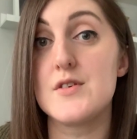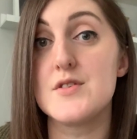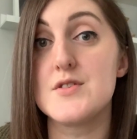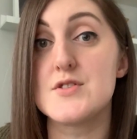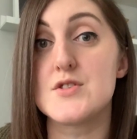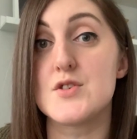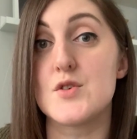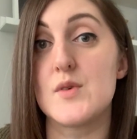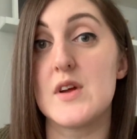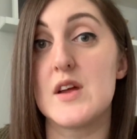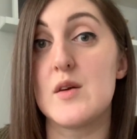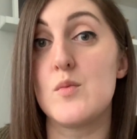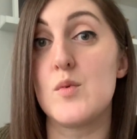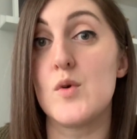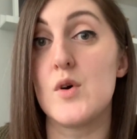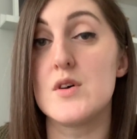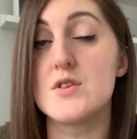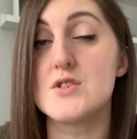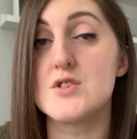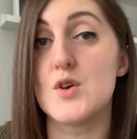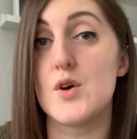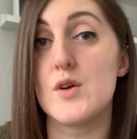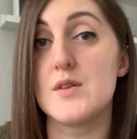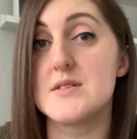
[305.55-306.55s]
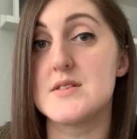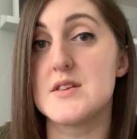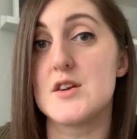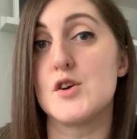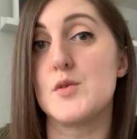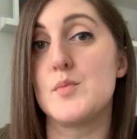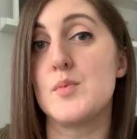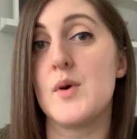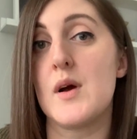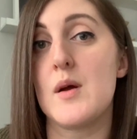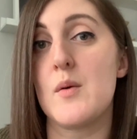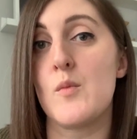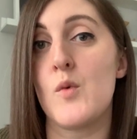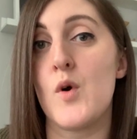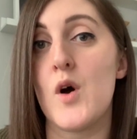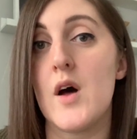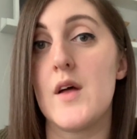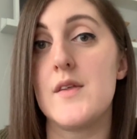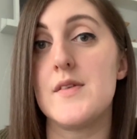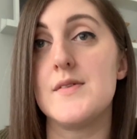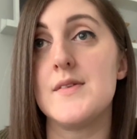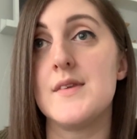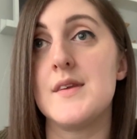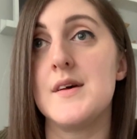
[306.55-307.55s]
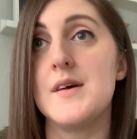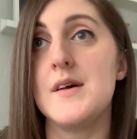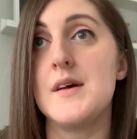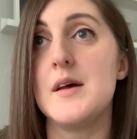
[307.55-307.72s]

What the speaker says: So he was on 0.1